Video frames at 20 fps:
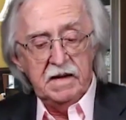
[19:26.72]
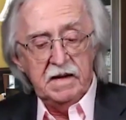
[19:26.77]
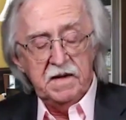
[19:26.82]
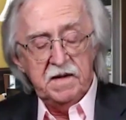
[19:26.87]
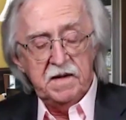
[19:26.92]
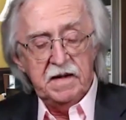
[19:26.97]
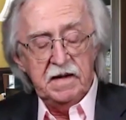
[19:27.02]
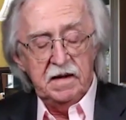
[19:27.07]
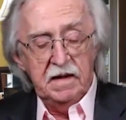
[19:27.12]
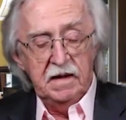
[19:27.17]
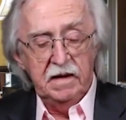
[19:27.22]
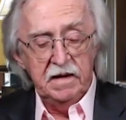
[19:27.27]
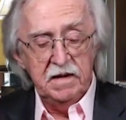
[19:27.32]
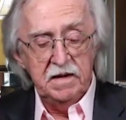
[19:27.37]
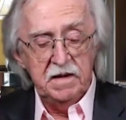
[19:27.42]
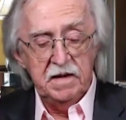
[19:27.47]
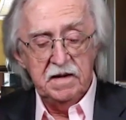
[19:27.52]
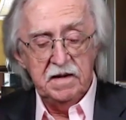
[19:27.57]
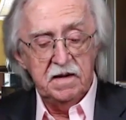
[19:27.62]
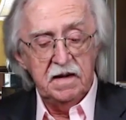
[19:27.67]
I said, the
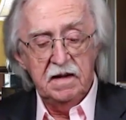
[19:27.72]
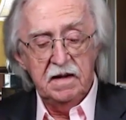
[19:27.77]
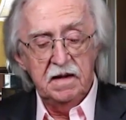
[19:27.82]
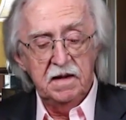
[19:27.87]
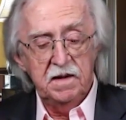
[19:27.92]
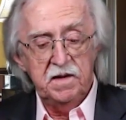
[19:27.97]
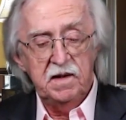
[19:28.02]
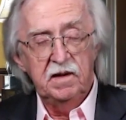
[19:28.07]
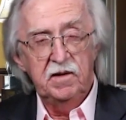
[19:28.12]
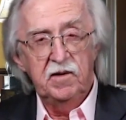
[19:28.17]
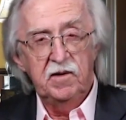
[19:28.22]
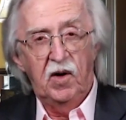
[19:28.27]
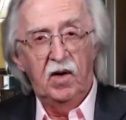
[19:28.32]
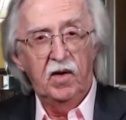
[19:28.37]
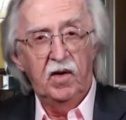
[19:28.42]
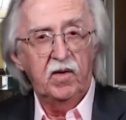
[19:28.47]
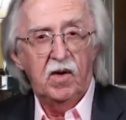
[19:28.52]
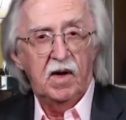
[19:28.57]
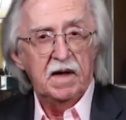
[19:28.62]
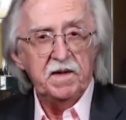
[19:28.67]
easiest thing is to dollar
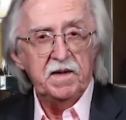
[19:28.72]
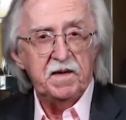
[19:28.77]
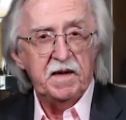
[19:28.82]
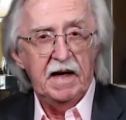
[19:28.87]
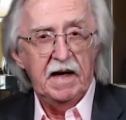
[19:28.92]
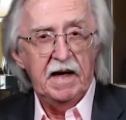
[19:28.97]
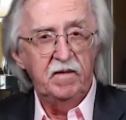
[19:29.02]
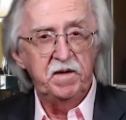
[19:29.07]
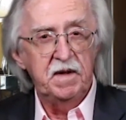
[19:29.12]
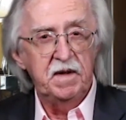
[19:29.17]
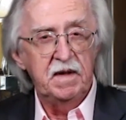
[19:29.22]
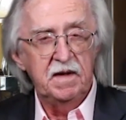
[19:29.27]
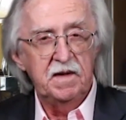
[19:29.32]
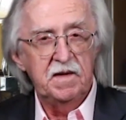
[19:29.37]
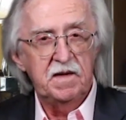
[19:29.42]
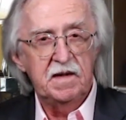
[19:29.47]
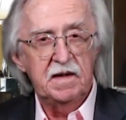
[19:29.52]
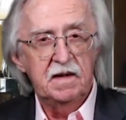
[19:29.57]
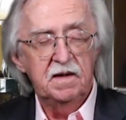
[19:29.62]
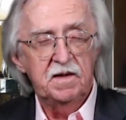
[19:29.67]
cost average in
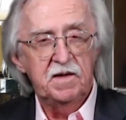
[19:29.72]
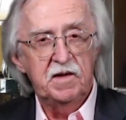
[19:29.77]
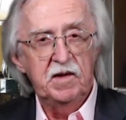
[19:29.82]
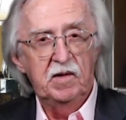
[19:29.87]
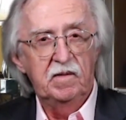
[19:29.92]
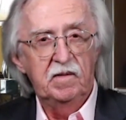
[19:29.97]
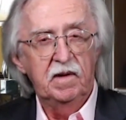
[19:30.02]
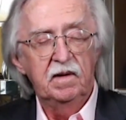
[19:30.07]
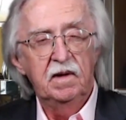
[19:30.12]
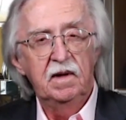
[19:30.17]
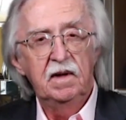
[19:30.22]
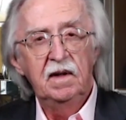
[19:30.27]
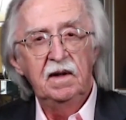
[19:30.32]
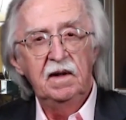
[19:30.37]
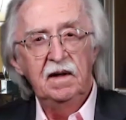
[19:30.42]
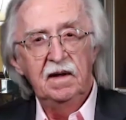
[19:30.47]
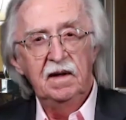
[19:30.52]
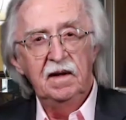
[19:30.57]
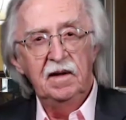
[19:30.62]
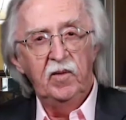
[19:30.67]
this silver
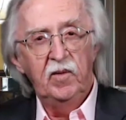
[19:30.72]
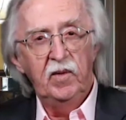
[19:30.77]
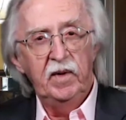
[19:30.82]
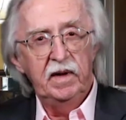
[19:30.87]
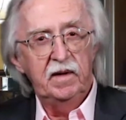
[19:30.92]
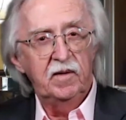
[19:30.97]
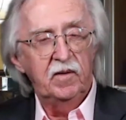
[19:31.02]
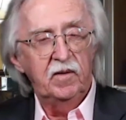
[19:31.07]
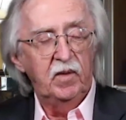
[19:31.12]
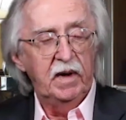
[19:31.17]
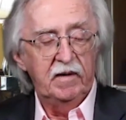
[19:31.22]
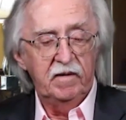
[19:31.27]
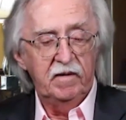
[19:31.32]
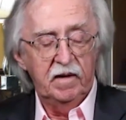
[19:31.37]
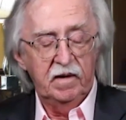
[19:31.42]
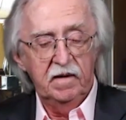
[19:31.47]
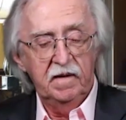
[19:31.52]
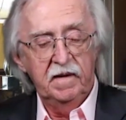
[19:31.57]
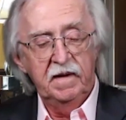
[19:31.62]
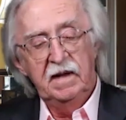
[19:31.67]
with
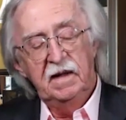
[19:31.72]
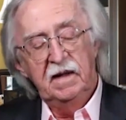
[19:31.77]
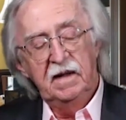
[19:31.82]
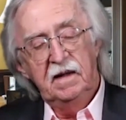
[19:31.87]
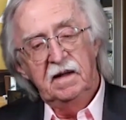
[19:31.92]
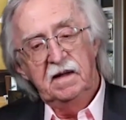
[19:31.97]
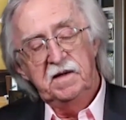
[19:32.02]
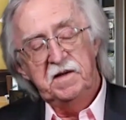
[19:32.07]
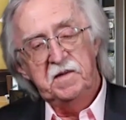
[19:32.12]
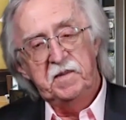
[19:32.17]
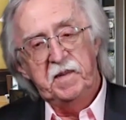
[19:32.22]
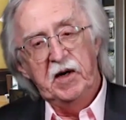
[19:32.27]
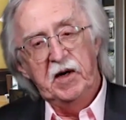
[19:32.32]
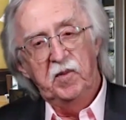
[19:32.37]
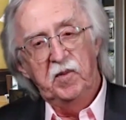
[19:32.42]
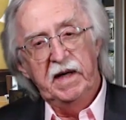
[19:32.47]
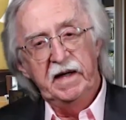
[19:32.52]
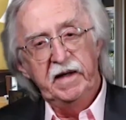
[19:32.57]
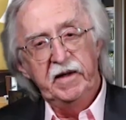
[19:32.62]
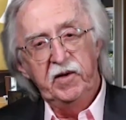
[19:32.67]
whatever spare
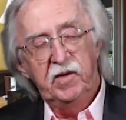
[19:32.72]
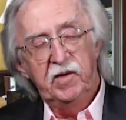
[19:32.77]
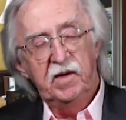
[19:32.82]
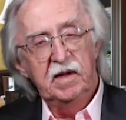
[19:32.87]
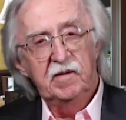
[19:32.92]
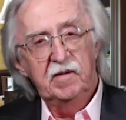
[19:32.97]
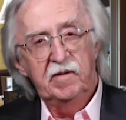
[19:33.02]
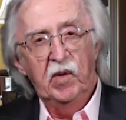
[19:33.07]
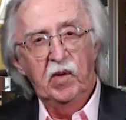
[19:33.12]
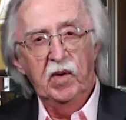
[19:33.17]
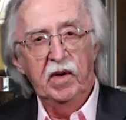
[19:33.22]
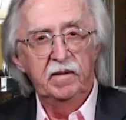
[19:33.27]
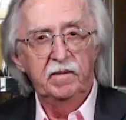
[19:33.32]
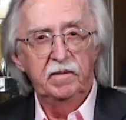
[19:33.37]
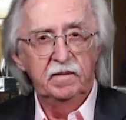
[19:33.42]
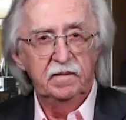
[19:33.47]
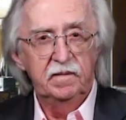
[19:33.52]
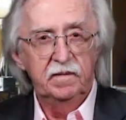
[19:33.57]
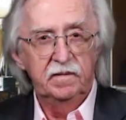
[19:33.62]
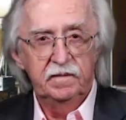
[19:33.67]
money you can afford.
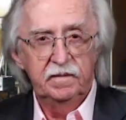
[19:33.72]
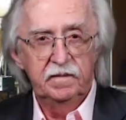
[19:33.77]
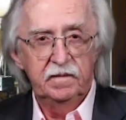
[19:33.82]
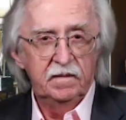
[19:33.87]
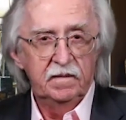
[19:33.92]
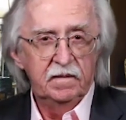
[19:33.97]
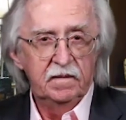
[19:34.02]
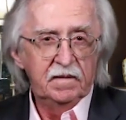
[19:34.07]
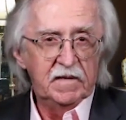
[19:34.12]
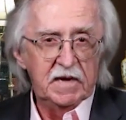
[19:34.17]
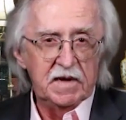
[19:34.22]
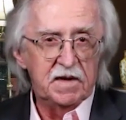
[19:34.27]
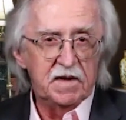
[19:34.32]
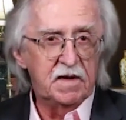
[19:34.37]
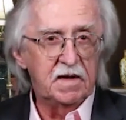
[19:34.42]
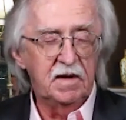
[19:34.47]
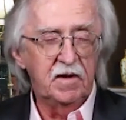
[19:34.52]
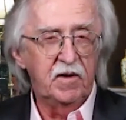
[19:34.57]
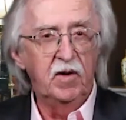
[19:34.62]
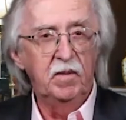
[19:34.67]

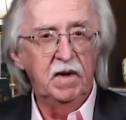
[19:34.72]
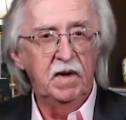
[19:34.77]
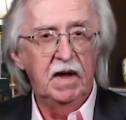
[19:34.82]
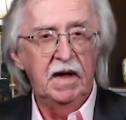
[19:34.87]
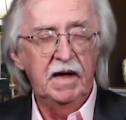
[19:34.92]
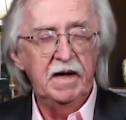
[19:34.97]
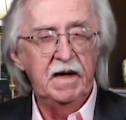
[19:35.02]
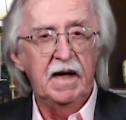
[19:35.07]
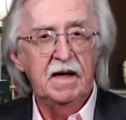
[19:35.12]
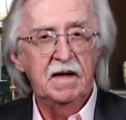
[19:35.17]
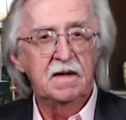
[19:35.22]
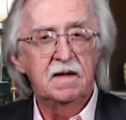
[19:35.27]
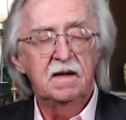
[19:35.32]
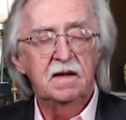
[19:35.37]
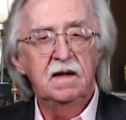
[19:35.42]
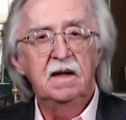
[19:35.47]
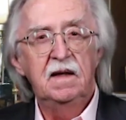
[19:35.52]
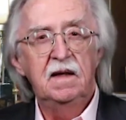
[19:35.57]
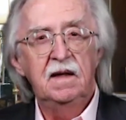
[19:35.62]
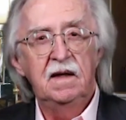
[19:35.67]
Just accumulate as
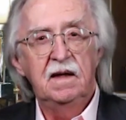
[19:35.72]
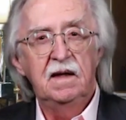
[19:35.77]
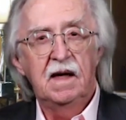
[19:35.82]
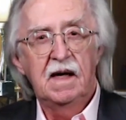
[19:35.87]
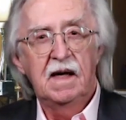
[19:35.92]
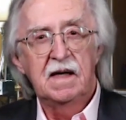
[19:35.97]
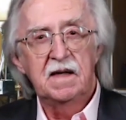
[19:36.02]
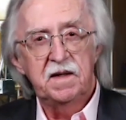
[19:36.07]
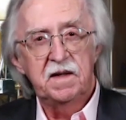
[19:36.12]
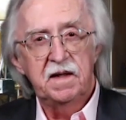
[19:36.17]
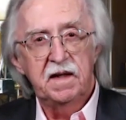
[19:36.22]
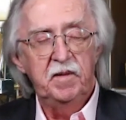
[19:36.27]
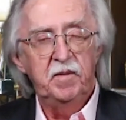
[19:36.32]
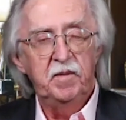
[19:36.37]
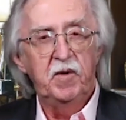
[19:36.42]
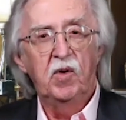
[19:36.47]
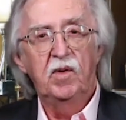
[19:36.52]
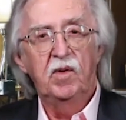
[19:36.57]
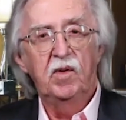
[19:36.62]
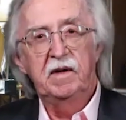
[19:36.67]
as they keep
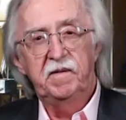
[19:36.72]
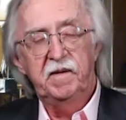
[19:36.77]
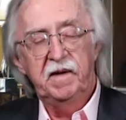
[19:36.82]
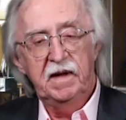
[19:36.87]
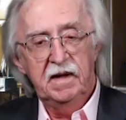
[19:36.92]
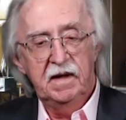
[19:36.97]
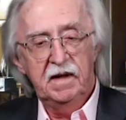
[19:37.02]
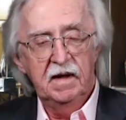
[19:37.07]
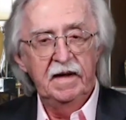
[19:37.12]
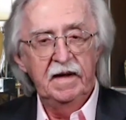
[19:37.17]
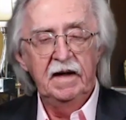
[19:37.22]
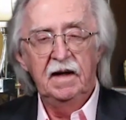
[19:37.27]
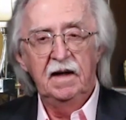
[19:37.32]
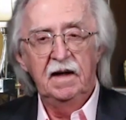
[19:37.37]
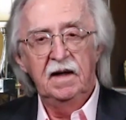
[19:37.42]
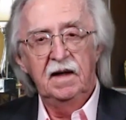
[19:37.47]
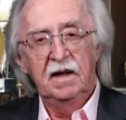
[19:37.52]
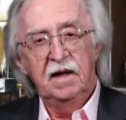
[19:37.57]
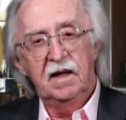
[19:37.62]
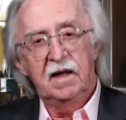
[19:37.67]
going. If they
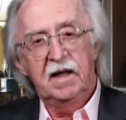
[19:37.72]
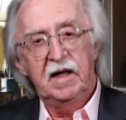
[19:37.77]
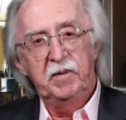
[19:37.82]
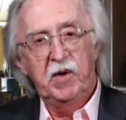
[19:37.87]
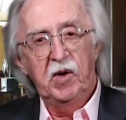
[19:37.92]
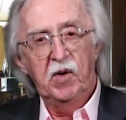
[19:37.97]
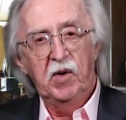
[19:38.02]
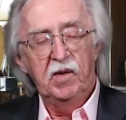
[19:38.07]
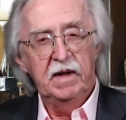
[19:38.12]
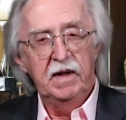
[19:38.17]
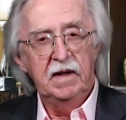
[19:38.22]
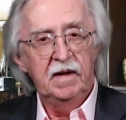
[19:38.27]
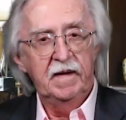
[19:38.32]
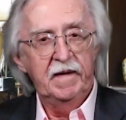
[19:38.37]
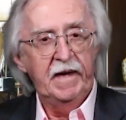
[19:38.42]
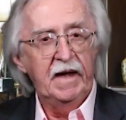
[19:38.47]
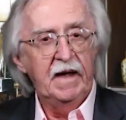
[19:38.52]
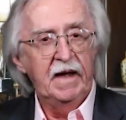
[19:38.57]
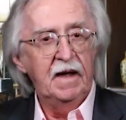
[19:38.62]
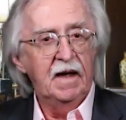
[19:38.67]
keep going,
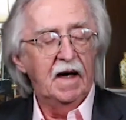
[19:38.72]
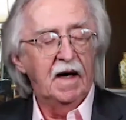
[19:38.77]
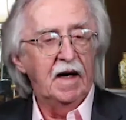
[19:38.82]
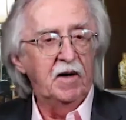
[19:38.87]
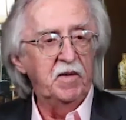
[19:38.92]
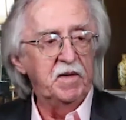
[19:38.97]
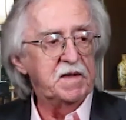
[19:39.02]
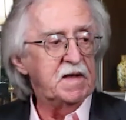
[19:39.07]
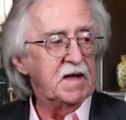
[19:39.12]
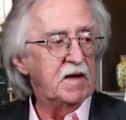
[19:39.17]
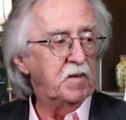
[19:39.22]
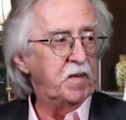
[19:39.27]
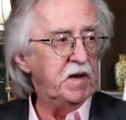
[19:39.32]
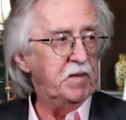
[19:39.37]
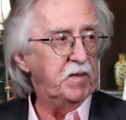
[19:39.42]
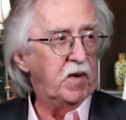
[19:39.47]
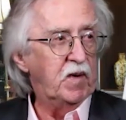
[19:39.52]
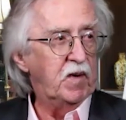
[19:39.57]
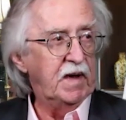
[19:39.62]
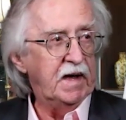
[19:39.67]
I always tell
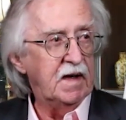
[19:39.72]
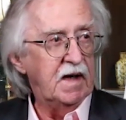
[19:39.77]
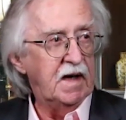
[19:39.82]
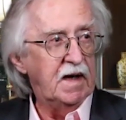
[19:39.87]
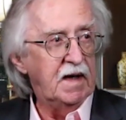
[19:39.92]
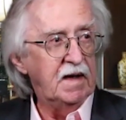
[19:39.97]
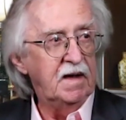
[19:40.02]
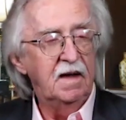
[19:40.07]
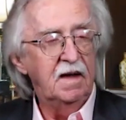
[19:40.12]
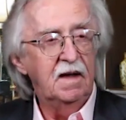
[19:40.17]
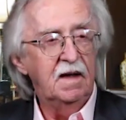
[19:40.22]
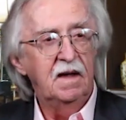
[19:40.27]
people, like I